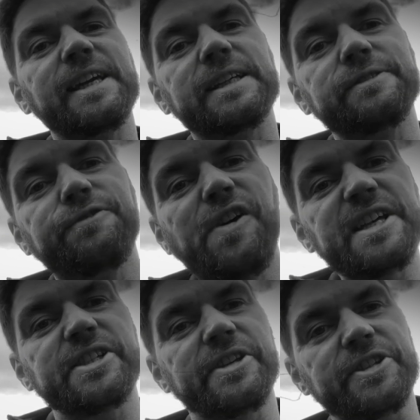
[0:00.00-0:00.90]

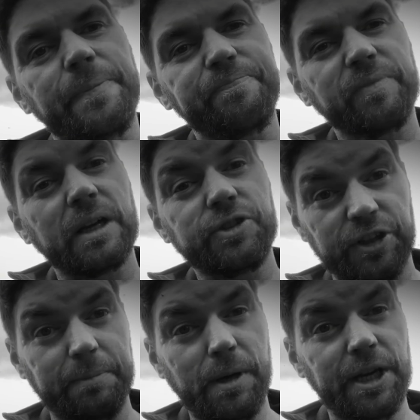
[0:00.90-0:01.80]
confesses to
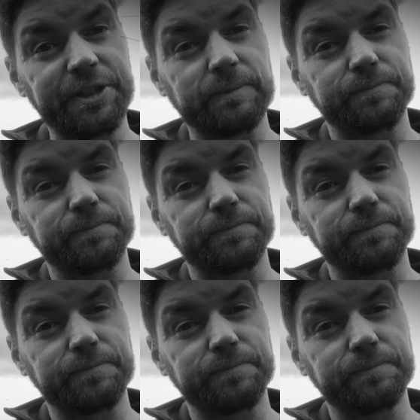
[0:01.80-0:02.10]
the murder.